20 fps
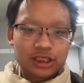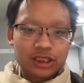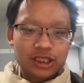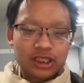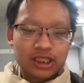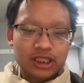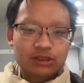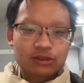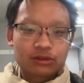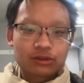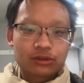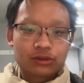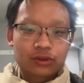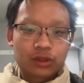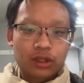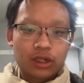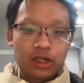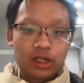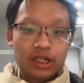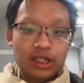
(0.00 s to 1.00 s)
he
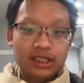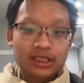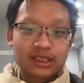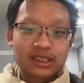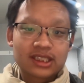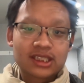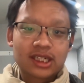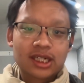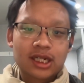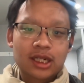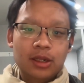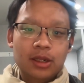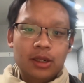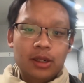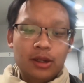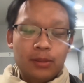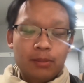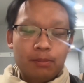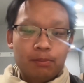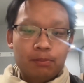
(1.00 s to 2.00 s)
draws
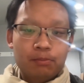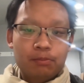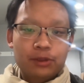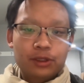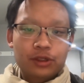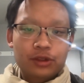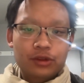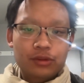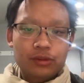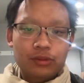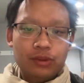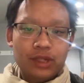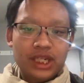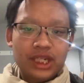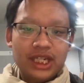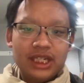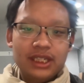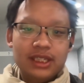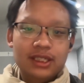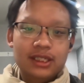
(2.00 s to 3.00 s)

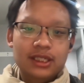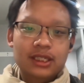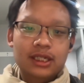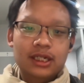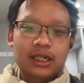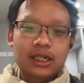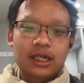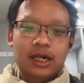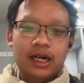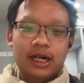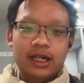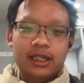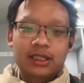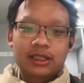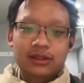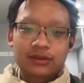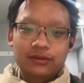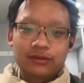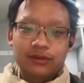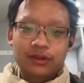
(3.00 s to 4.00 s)
between a kind
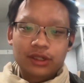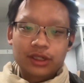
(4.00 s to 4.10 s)
of,